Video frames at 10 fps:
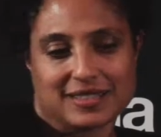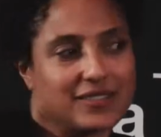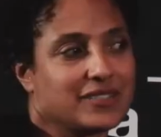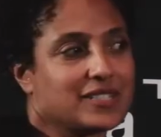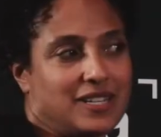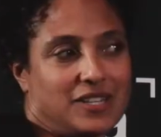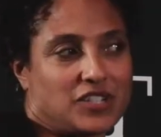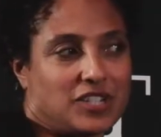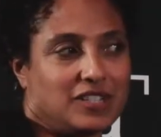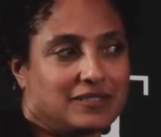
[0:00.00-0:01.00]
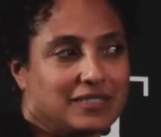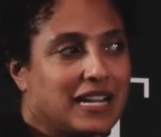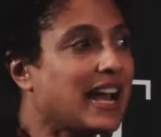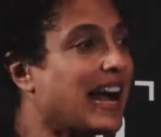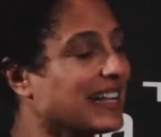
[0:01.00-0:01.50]
Davis t-shirt.
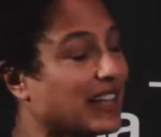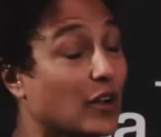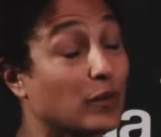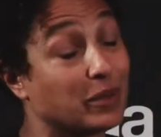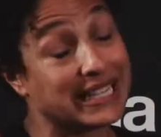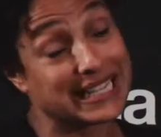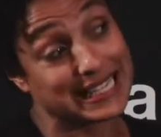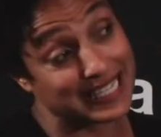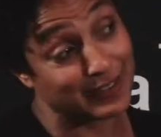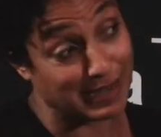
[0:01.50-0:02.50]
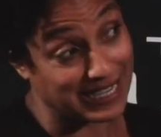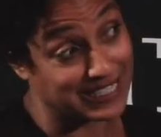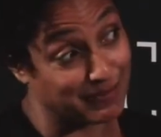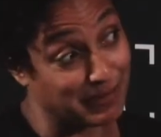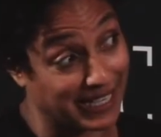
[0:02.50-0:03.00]
I thought it would be easy to raise
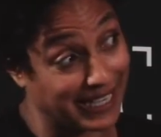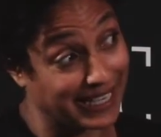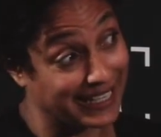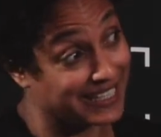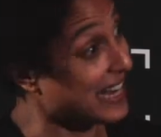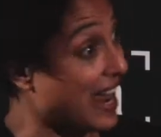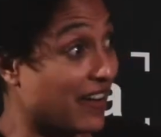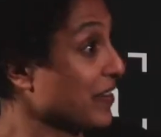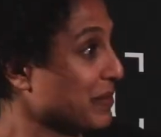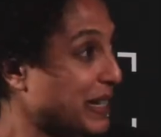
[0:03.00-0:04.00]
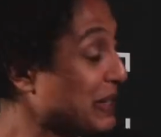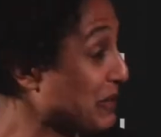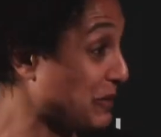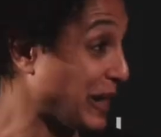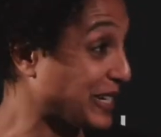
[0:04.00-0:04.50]
the money because everybody knew
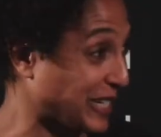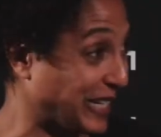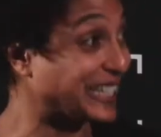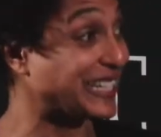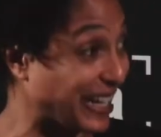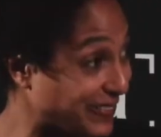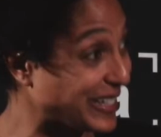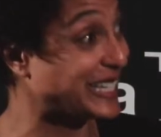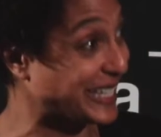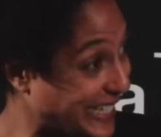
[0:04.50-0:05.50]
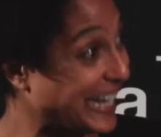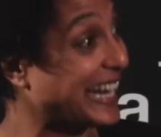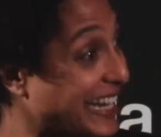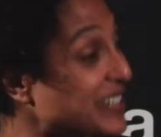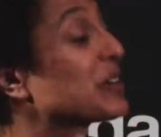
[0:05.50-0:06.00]
who Angela Davis
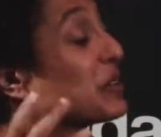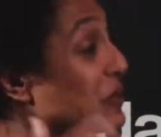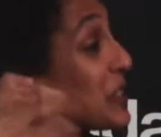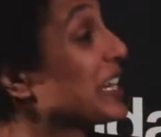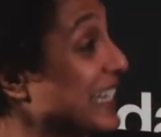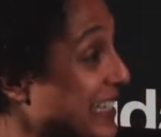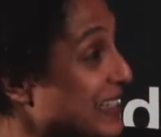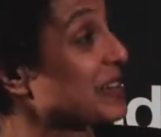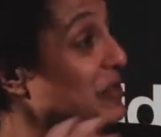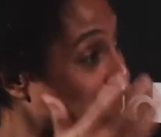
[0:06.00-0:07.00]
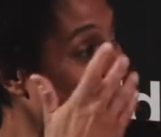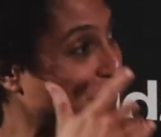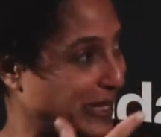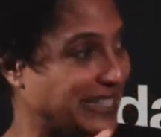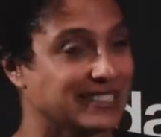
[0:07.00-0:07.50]
is, who she is and who she
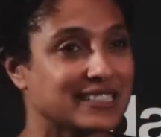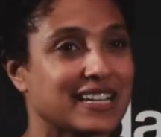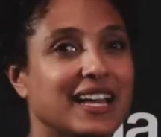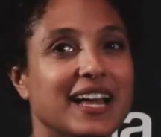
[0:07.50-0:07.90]
was.